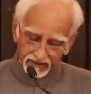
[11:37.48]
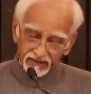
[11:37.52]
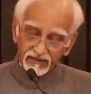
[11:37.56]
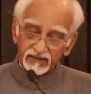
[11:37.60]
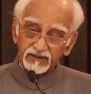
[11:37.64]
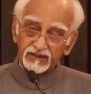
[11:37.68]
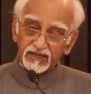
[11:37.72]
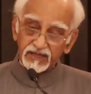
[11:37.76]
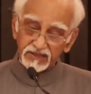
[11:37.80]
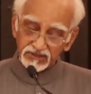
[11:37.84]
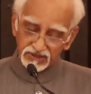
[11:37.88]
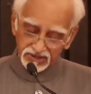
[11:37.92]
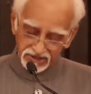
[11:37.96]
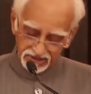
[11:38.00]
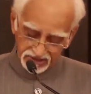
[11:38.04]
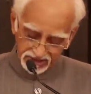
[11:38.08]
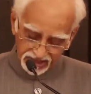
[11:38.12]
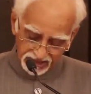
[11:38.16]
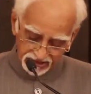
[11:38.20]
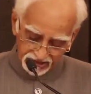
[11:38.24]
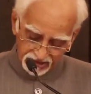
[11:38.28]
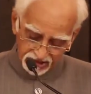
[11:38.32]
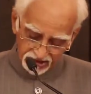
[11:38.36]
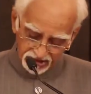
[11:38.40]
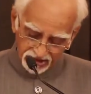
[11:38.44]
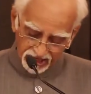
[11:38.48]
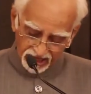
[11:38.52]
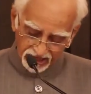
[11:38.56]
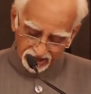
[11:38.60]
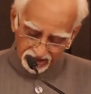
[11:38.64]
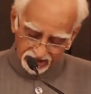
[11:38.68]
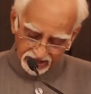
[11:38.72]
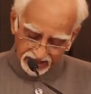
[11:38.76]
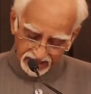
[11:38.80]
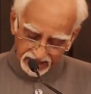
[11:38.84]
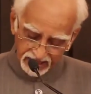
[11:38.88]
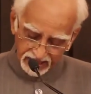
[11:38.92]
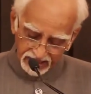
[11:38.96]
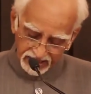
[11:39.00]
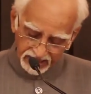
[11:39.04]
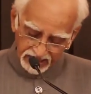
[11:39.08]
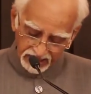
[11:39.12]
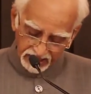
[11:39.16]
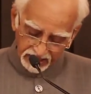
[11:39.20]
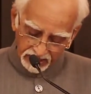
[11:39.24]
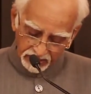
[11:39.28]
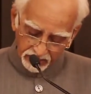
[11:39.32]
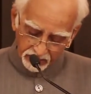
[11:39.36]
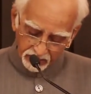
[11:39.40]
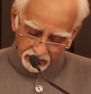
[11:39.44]
This necessarily
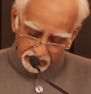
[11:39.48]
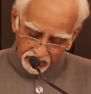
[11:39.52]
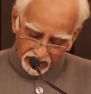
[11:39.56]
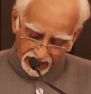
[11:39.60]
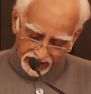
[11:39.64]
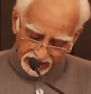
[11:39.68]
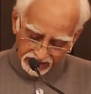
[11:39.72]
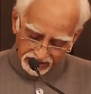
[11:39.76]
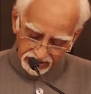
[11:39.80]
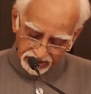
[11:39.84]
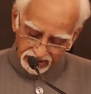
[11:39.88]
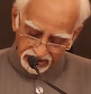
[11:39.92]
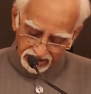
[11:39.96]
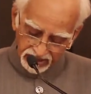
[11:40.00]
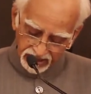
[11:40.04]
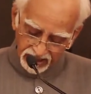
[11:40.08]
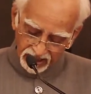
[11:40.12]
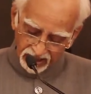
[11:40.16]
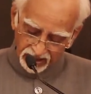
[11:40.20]
implies